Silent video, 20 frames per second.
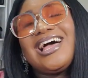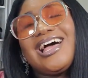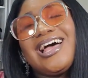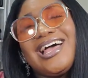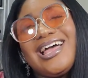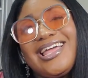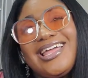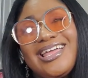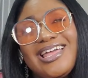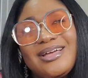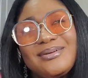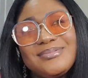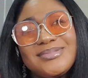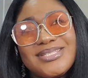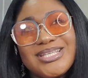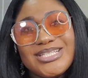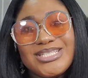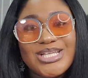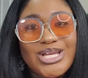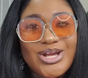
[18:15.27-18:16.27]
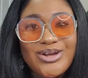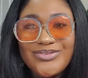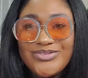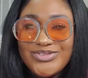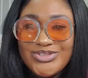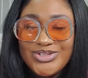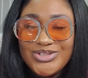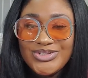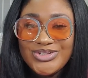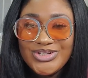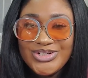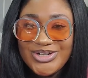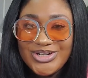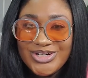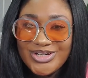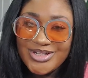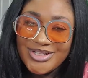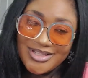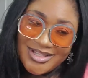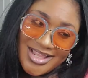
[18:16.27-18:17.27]
I am such an off-shoulder
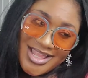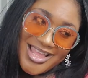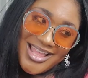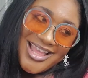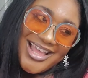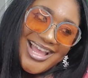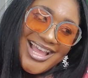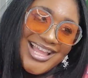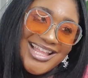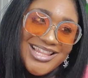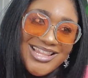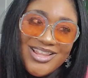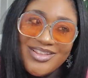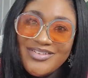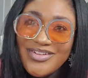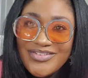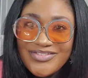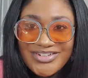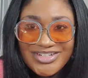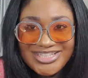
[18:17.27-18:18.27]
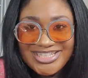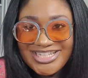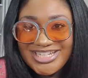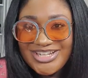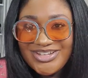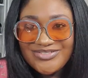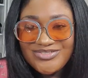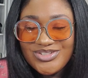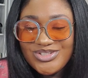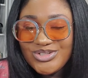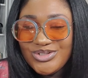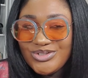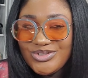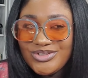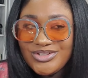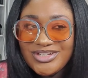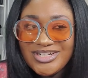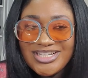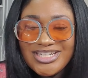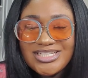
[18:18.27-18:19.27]
girl. I love everything
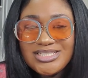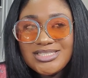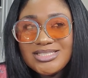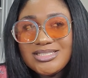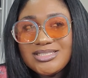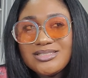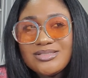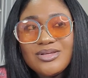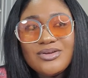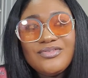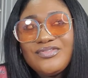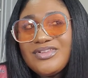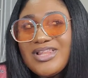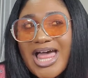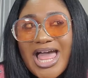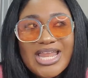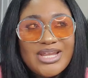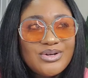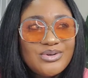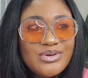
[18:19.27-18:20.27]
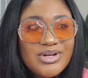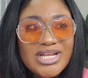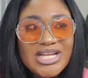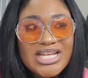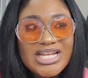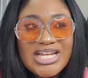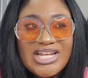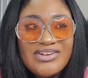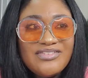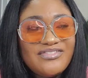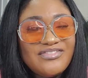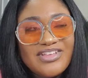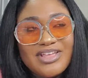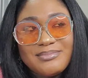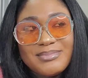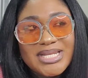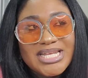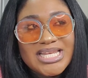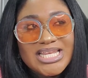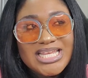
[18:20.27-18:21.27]
off-shoulder. It's so flattering and
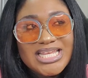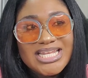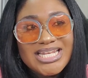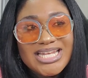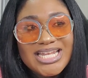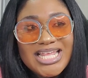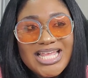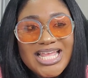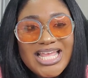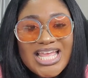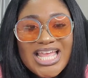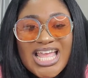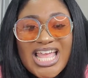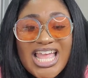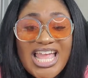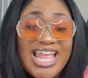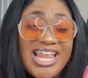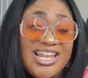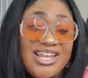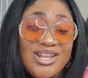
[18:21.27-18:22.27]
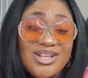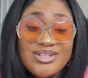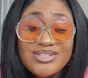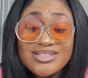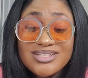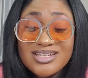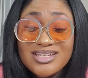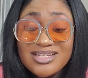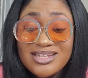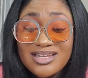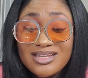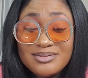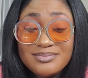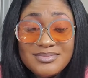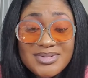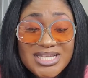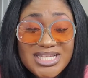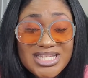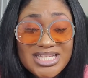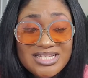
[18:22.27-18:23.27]
feminine and looks good
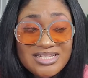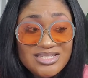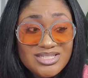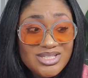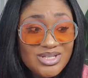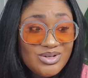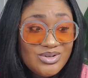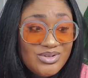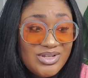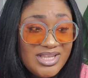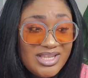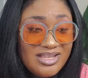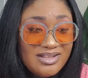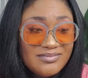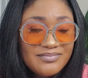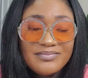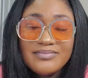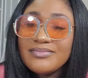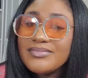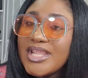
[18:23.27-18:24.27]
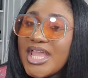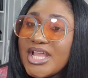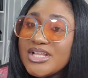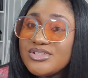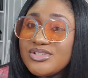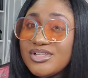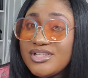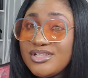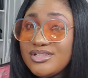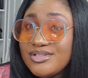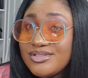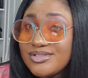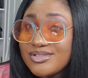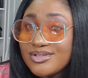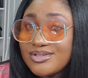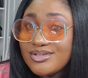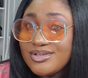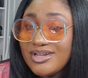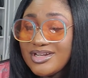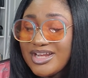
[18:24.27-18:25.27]
on me, so yeah. Actually looks
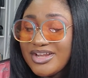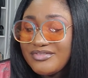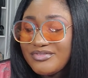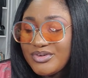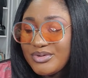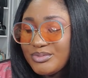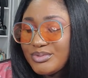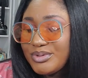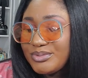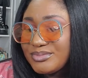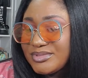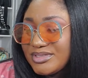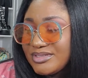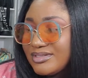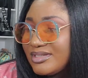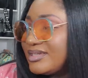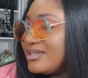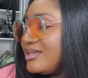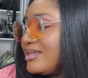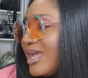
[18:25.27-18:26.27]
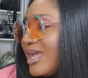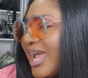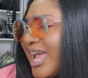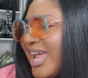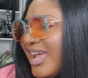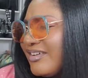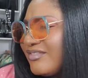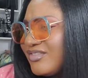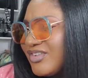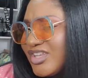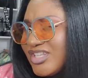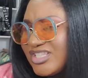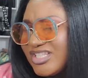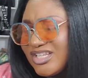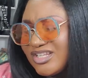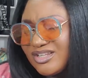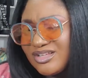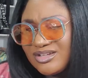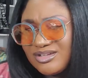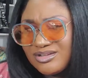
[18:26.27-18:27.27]
good on every woman. I've not
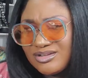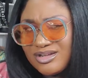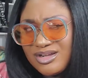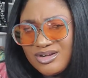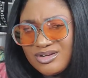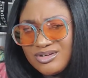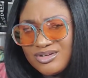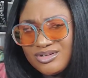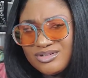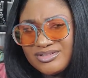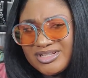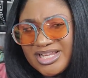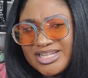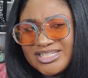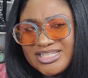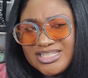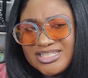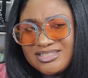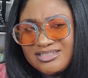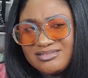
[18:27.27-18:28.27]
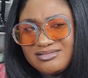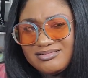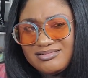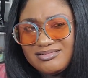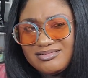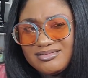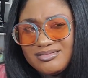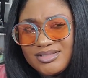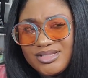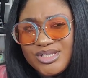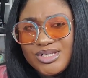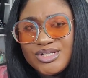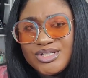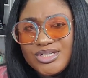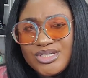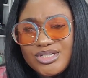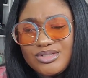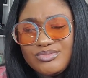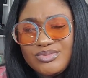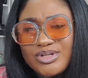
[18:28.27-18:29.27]
seen a girl that didn't look
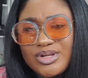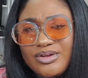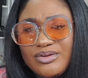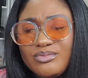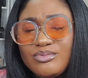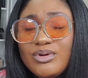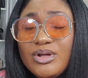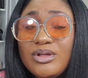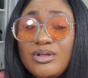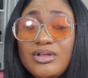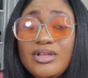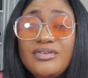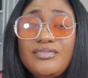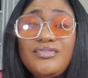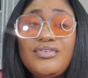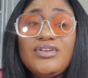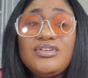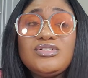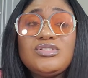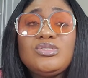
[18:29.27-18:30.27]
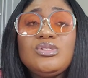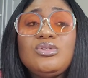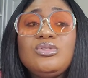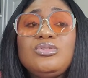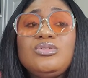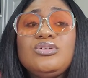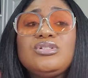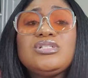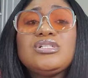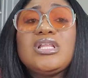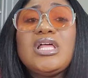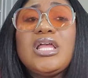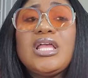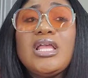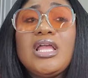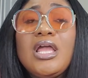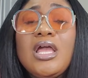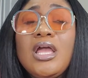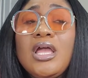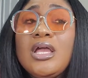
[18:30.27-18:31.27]
good without, well, if your shoulders
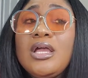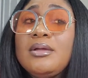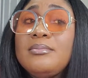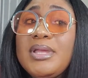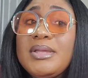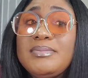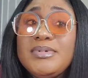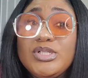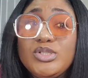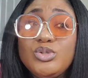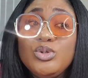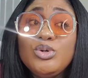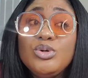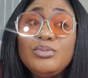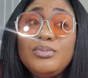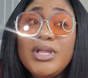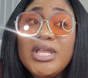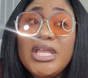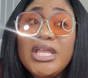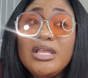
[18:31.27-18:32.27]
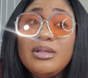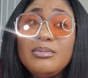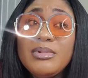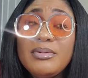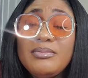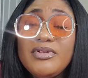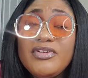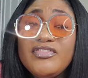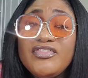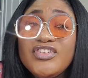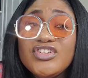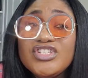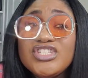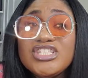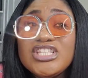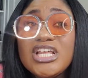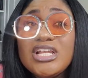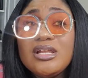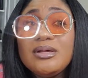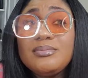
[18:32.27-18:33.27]
like maybe too big, maybe if you're
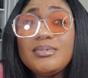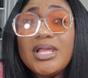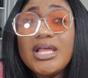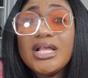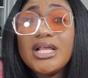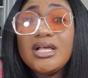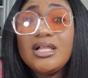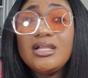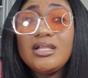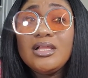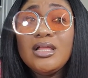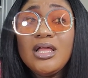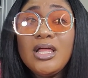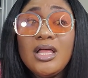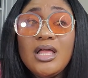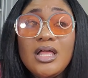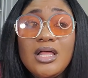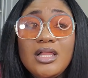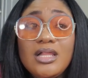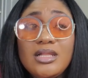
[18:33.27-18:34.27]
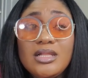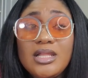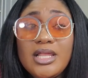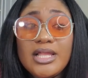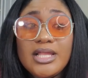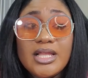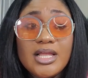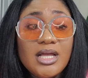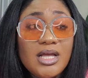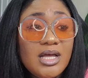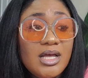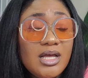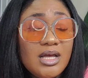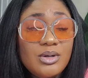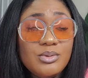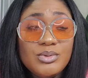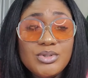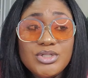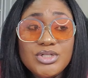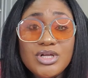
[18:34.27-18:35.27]
set up like a
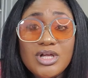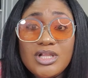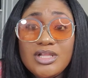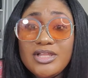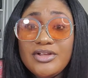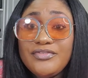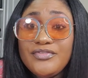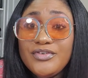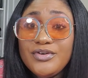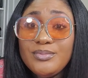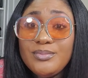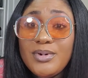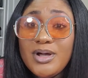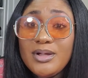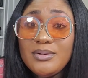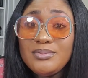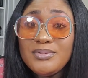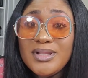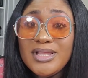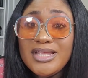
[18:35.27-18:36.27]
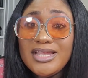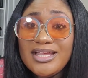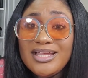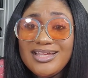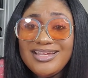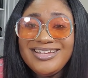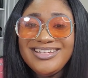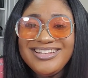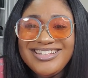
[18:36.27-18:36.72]
what do you call that, football player,